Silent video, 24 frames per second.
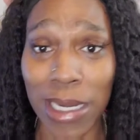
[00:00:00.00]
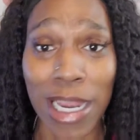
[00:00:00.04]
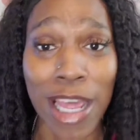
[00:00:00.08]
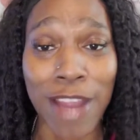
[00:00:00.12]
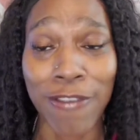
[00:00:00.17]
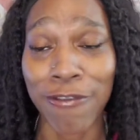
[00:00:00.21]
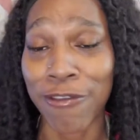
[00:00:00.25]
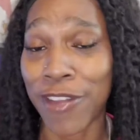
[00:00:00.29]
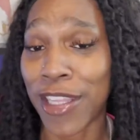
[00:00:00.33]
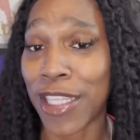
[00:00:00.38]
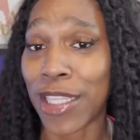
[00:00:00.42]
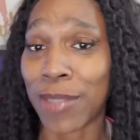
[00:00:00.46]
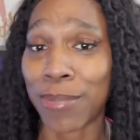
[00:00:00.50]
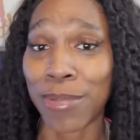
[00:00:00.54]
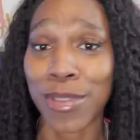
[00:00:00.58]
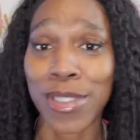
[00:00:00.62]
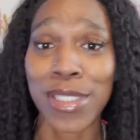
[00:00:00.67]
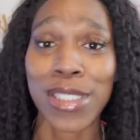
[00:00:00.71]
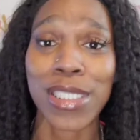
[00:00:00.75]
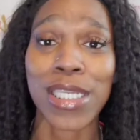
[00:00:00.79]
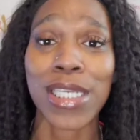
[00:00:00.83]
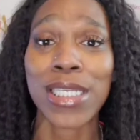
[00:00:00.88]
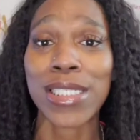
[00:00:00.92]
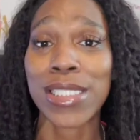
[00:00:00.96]
Not 50%,
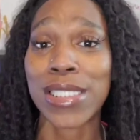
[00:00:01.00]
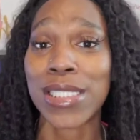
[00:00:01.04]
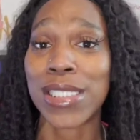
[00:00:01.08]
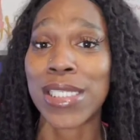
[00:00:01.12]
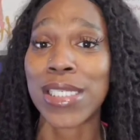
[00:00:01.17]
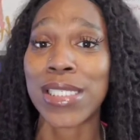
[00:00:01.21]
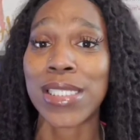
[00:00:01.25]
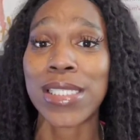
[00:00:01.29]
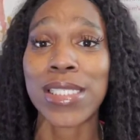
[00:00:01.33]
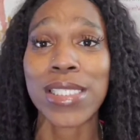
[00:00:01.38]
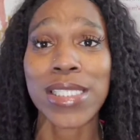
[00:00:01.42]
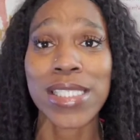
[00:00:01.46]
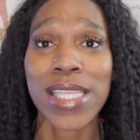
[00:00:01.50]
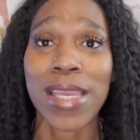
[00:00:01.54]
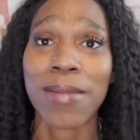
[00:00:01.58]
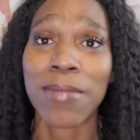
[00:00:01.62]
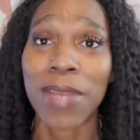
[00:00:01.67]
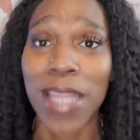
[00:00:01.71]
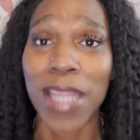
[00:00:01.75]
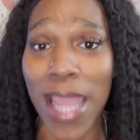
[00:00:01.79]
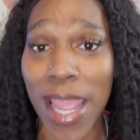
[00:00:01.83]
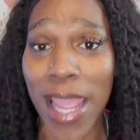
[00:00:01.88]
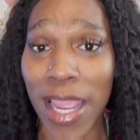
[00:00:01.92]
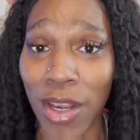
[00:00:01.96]
60,
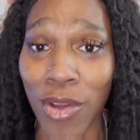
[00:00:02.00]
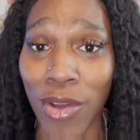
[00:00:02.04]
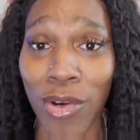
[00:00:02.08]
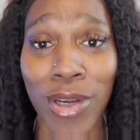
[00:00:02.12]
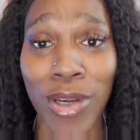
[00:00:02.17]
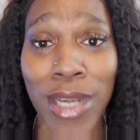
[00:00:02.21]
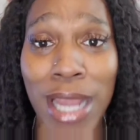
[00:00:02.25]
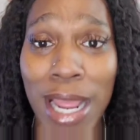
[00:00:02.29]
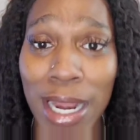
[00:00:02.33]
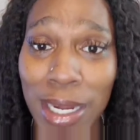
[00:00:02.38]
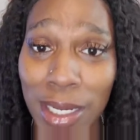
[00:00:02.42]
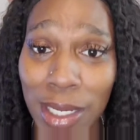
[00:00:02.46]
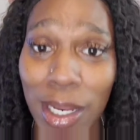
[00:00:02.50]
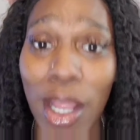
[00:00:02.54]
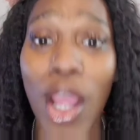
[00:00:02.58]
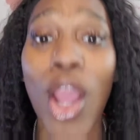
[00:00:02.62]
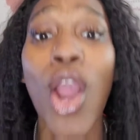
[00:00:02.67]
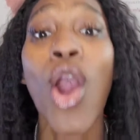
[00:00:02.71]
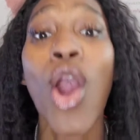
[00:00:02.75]
70, 80, or 90.